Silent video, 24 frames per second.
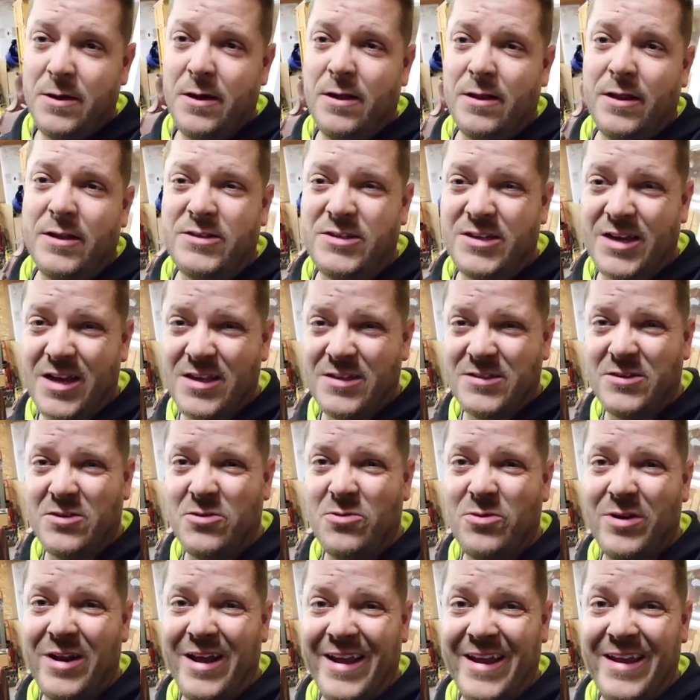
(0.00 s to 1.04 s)
I'll let you guys know
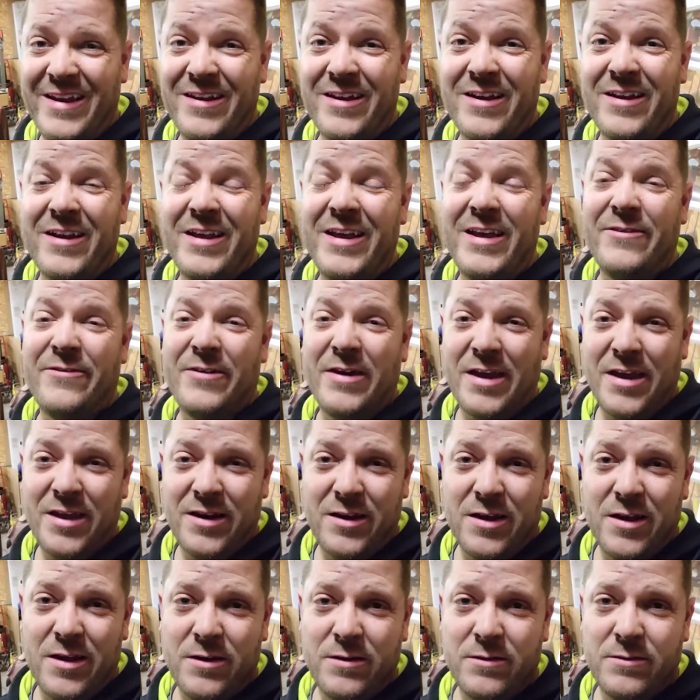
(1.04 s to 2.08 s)
when I get done, if I get
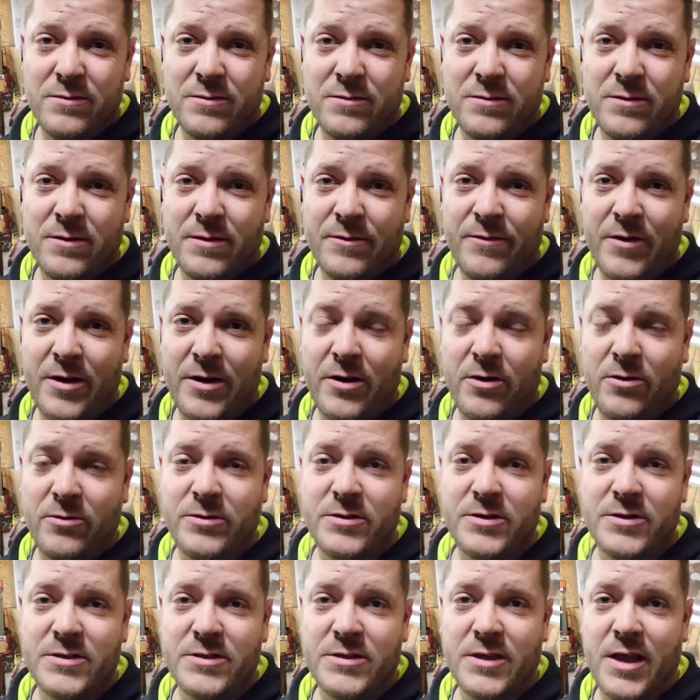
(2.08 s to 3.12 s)
done. If I don't,
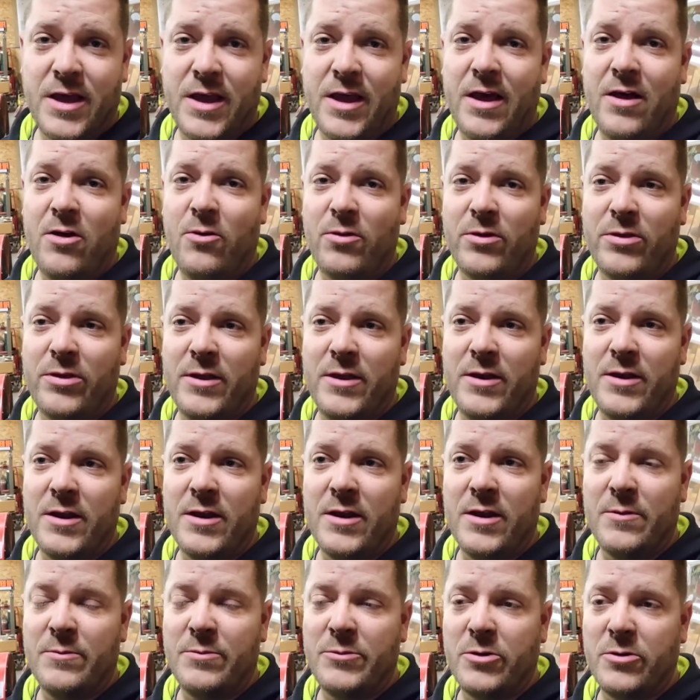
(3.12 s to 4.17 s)
just say hell with it and end
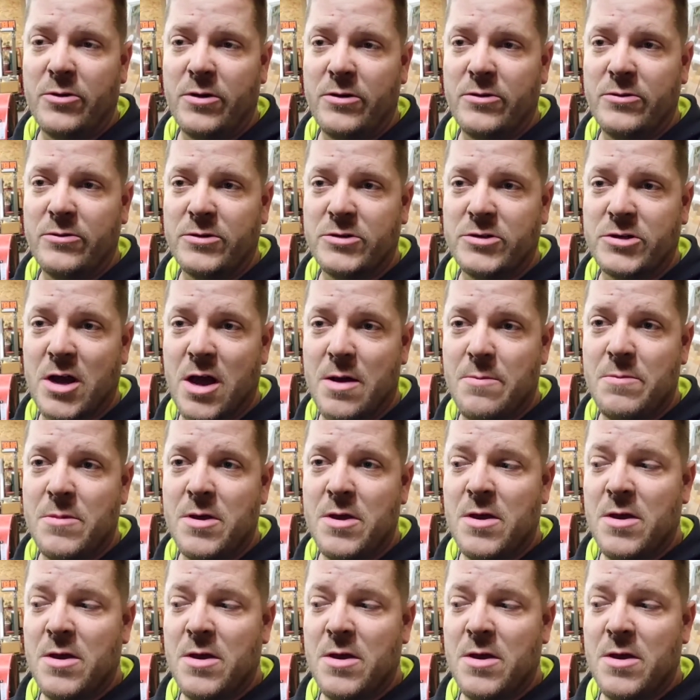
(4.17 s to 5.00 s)
up towing it to a shop.